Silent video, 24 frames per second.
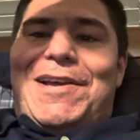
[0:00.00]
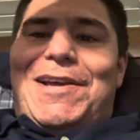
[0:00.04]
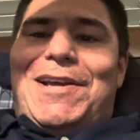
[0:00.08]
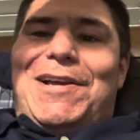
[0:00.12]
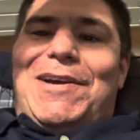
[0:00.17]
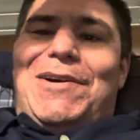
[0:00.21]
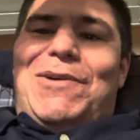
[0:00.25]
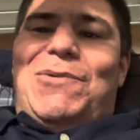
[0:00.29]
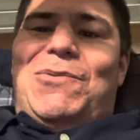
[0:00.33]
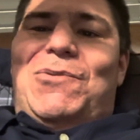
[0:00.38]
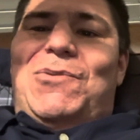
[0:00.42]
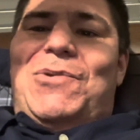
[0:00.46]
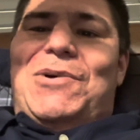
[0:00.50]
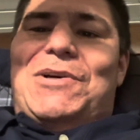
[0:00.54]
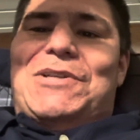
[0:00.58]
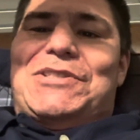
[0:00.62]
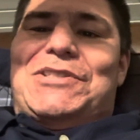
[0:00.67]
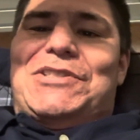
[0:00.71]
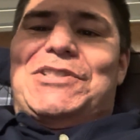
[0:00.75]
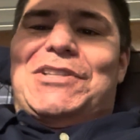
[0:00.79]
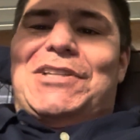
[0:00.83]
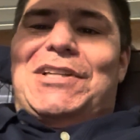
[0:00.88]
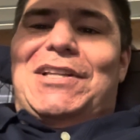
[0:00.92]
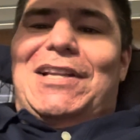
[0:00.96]

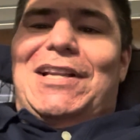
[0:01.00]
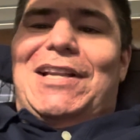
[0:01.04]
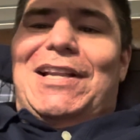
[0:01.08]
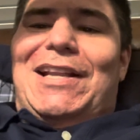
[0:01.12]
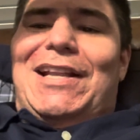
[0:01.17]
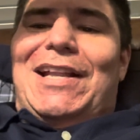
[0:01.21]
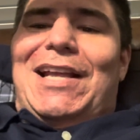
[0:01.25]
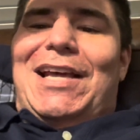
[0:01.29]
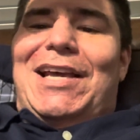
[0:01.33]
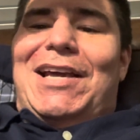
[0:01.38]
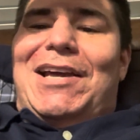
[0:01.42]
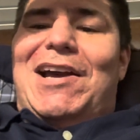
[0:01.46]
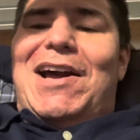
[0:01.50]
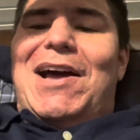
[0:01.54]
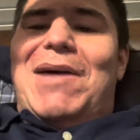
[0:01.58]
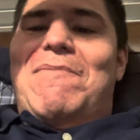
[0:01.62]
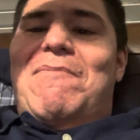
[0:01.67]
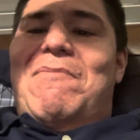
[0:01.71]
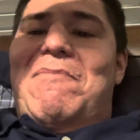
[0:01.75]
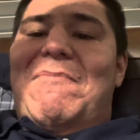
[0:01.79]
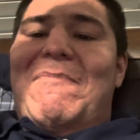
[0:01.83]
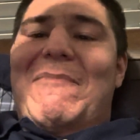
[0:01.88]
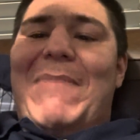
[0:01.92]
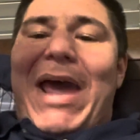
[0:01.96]
was like
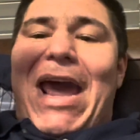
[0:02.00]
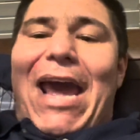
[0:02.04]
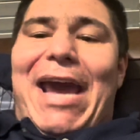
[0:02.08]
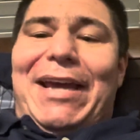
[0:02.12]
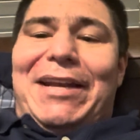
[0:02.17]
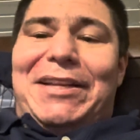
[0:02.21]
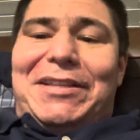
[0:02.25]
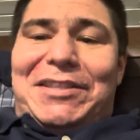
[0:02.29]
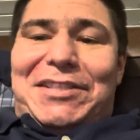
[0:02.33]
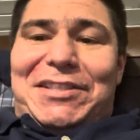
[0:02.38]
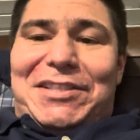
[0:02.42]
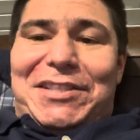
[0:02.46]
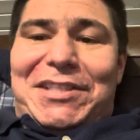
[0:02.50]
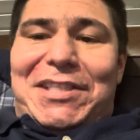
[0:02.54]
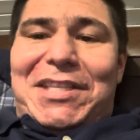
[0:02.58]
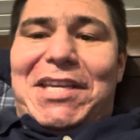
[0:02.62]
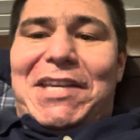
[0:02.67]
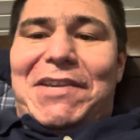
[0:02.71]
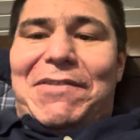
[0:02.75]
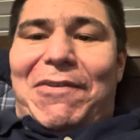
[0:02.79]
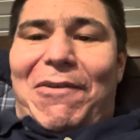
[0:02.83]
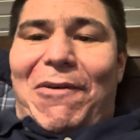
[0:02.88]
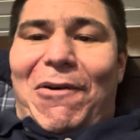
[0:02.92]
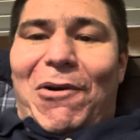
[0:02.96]
mad at
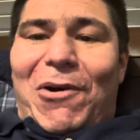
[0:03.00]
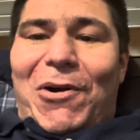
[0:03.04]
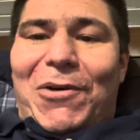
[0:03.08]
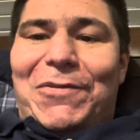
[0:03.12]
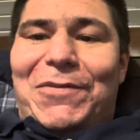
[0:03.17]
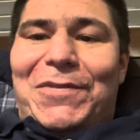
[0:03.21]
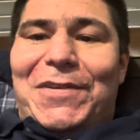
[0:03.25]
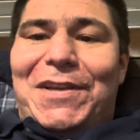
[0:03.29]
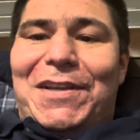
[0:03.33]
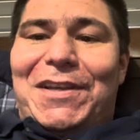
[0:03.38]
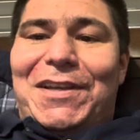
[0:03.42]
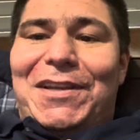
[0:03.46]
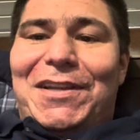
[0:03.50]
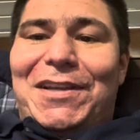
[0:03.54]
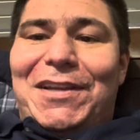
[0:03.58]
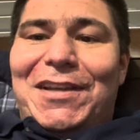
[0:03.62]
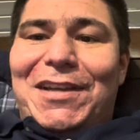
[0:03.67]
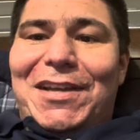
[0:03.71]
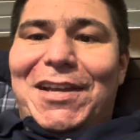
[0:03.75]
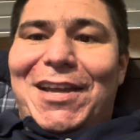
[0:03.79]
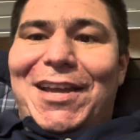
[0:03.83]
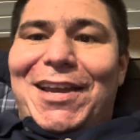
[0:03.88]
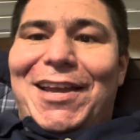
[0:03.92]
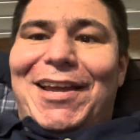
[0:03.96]
Steve Harvey.
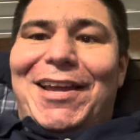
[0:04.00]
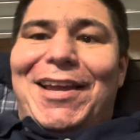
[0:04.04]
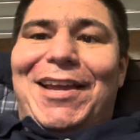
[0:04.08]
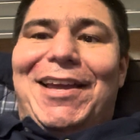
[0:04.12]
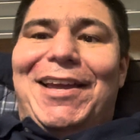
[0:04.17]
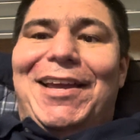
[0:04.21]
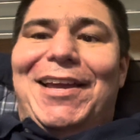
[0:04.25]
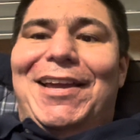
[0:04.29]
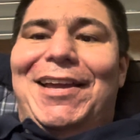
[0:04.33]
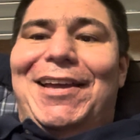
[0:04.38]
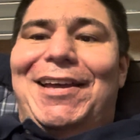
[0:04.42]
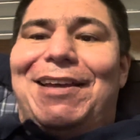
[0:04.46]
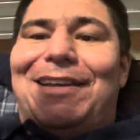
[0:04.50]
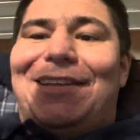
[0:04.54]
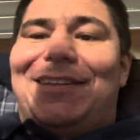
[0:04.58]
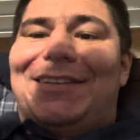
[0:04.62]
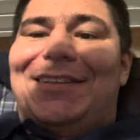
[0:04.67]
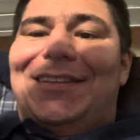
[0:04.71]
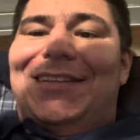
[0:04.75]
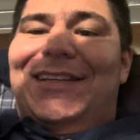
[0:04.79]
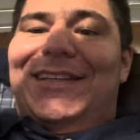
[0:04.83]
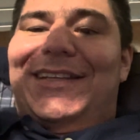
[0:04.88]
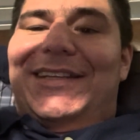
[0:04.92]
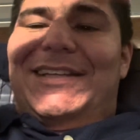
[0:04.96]

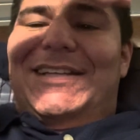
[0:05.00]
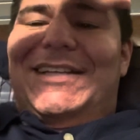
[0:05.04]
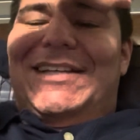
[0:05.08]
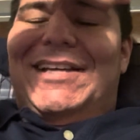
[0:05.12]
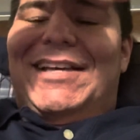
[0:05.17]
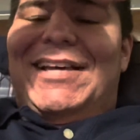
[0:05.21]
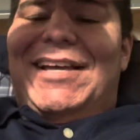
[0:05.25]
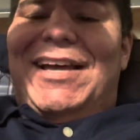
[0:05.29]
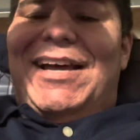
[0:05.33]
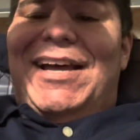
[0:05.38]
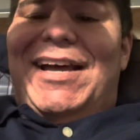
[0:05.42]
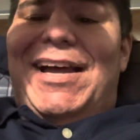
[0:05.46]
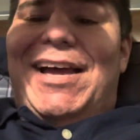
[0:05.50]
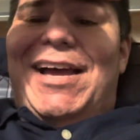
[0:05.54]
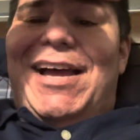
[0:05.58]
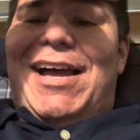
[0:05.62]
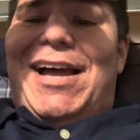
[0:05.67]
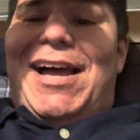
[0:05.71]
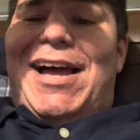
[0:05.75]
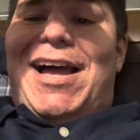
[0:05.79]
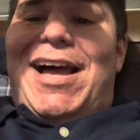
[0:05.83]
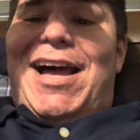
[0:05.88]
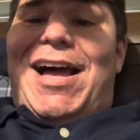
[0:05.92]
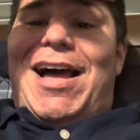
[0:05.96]
And then
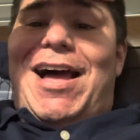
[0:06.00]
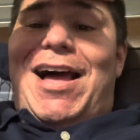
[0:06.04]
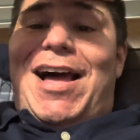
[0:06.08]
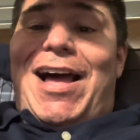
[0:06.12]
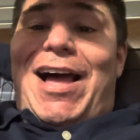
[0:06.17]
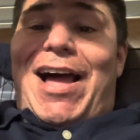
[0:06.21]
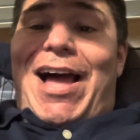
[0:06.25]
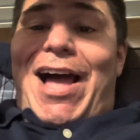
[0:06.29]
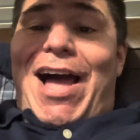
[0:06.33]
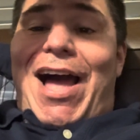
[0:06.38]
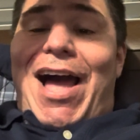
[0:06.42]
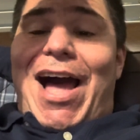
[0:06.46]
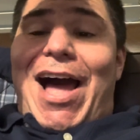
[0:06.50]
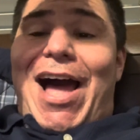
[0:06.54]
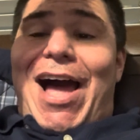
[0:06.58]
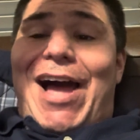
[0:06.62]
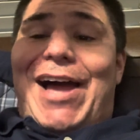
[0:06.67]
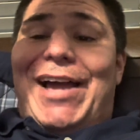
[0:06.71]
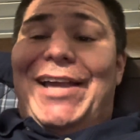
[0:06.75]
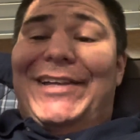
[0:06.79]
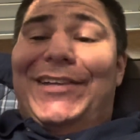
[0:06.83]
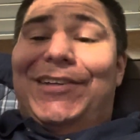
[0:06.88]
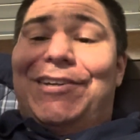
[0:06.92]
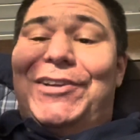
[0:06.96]

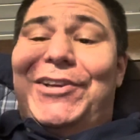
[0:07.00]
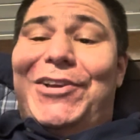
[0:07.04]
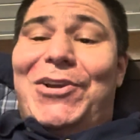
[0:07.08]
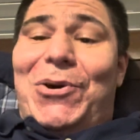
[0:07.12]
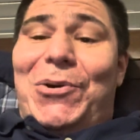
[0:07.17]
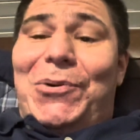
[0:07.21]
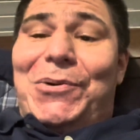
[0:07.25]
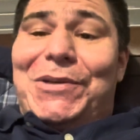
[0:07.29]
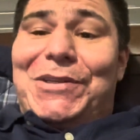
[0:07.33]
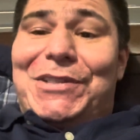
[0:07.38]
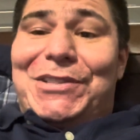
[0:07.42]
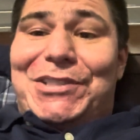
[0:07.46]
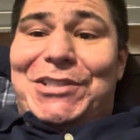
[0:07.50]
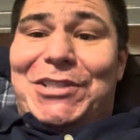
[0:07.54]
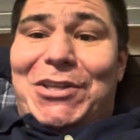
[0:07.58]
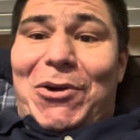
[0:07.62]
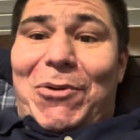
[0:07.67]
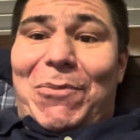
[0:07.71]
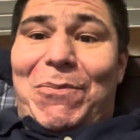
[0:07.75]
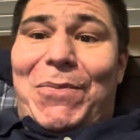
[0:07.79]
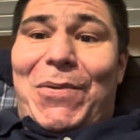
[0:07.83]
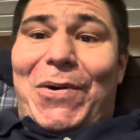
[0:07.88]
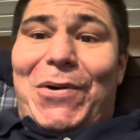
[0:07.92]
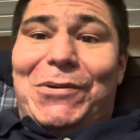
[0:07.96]
I noticed
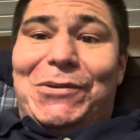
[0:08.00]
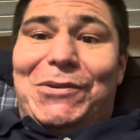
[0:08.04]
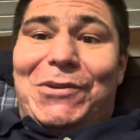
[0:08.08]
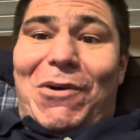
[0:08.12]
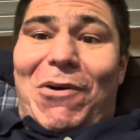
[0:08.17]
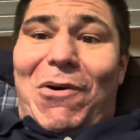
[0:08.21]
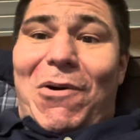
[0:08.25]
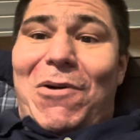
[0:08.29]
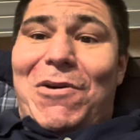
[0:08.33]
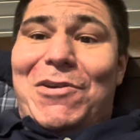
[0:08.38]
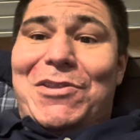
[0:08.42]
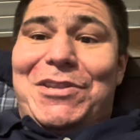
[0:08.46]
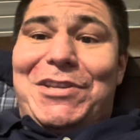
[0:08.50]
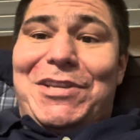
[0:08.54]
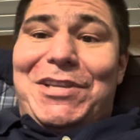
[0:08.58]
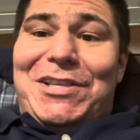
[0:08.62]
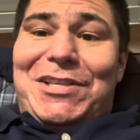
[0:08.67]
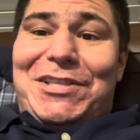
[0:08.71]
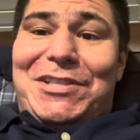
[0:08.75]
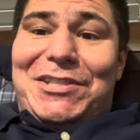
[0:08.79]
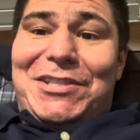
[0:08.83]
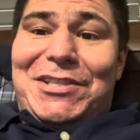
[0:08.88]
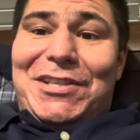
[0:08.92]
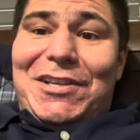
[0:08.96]
about all
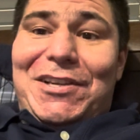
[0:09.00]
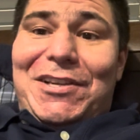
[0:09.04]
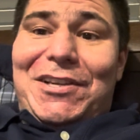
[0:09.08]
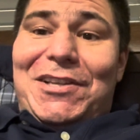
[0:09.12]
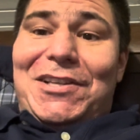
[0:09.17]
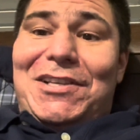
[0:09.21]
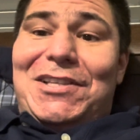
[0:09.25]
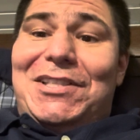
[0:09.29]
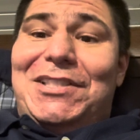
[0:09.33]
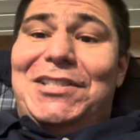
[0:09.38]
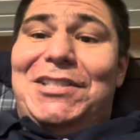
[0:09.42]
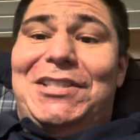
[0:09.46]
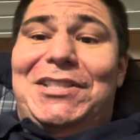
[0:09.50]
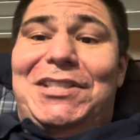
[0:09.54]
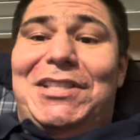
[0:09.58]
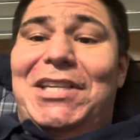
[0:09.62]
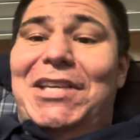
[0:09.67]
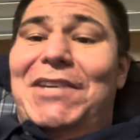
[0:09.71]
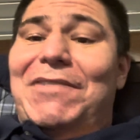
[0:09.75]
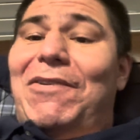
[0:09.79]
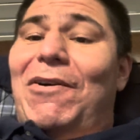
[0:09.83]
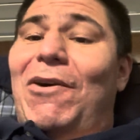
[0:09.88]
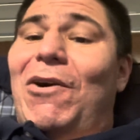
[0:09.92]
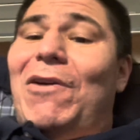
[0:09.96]
this,
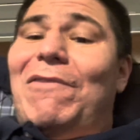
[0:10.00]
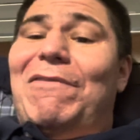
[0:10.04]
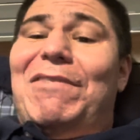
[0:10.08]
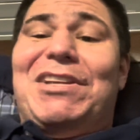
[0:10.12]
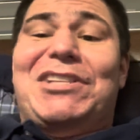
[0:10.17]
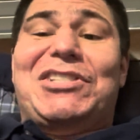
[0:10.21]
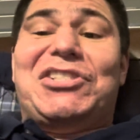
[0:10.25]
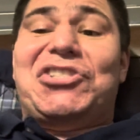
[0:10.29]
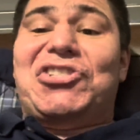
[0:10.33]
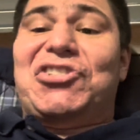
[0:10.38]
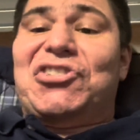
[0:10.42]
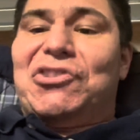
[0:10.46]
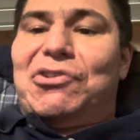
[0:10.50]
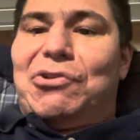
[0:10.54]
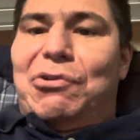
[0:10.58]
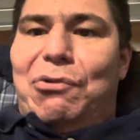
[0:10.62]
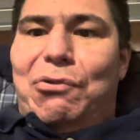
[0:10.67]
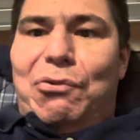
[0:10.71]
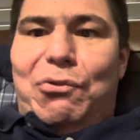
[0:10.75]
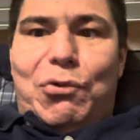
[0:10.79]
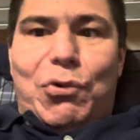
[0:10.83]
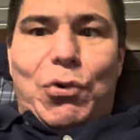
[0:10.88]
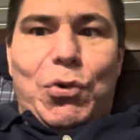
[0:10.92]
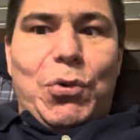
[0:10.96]
Steve Harvey
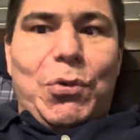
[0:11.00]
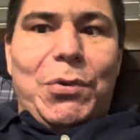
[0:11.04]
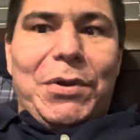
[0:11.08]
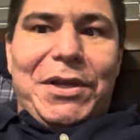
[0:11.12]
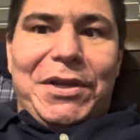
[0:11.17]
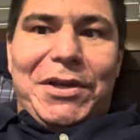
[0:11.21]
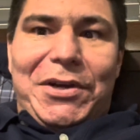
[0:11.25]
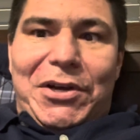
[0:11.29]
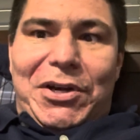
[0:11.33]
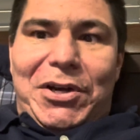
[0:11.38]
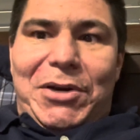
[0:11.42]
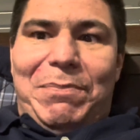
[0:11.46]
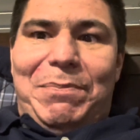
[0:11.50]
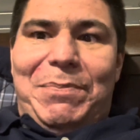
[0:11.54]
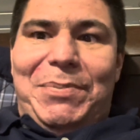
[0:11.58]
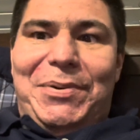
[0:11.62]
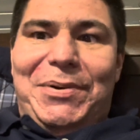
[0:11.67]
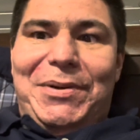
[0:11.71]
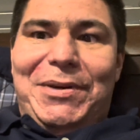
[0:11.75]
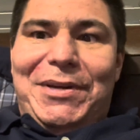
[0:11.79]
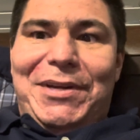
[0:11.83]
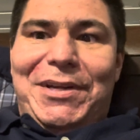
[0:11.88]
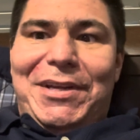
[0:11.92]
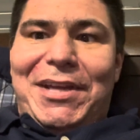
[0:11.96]
screwing up.
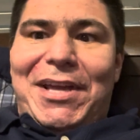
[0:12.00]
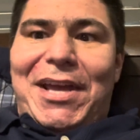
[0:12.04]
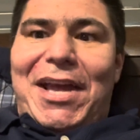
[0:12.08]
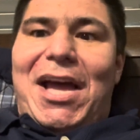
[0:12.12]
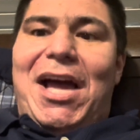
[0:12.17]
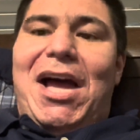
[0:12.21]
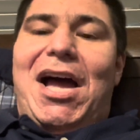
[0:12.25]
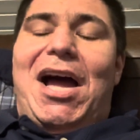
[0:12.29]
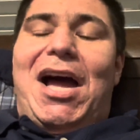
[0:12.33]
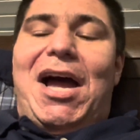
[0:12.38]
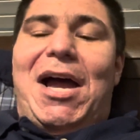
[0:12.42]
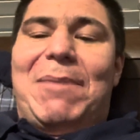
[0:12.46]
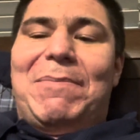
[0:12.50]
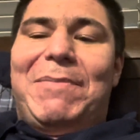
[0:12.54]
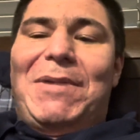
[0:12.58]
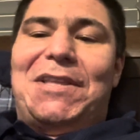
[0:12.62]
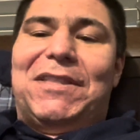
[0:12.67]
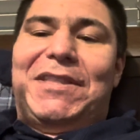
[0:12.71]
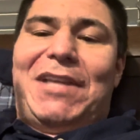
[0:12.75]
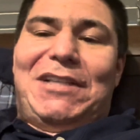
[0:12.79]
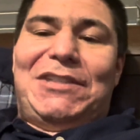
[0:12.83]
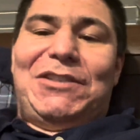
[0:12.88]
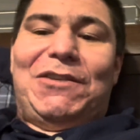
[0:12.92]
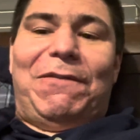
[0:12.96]

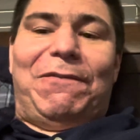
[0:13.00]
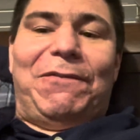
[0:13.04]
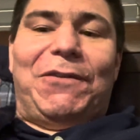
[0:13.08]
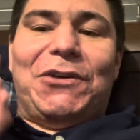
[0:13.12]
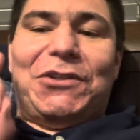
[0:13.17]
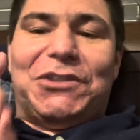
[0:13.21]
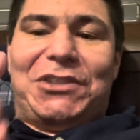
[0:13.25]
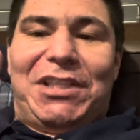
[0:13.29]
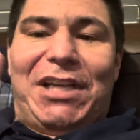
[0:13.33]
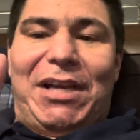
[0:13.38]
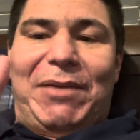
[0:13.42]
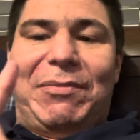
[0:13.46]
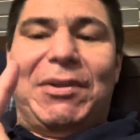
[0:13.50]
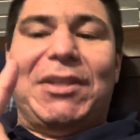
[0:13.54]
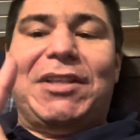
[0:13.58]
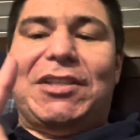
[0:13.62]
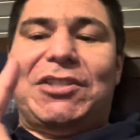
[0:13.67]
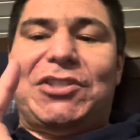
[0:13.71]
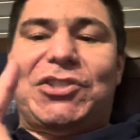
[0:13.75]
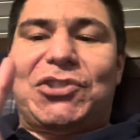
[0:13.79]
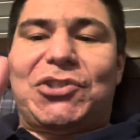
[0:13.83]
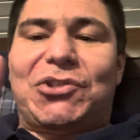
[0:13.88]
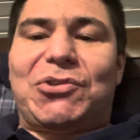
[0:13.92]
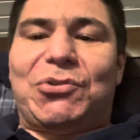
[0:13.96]
That's the first time he
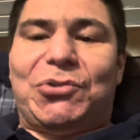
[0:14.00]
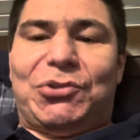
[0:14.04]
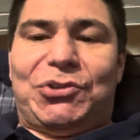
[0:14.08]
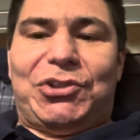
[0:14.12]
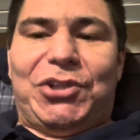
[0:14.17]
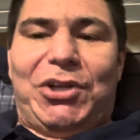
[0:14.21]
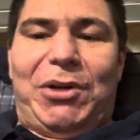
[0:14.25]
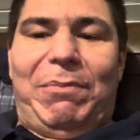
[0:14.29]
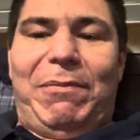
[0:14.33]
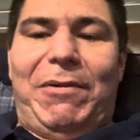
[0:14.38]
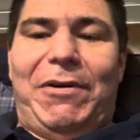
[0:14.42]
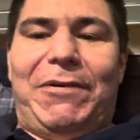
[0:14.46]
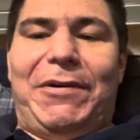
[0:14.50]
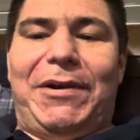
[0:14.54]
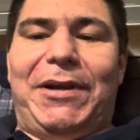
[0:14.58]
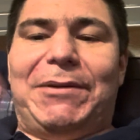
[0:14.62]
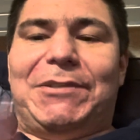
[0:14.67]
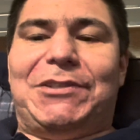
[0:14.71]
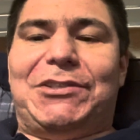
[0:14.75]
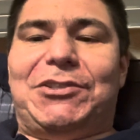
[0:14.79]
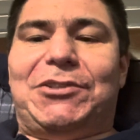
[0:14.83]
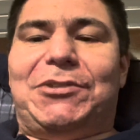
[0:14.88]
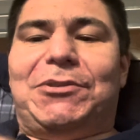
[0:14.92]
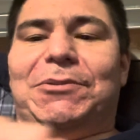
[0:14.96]
screws up, all right?
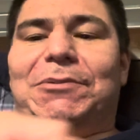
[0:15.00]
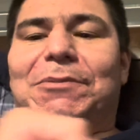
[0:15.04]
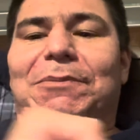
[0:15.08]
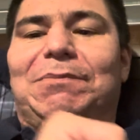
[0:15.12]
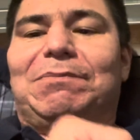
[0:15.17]
So,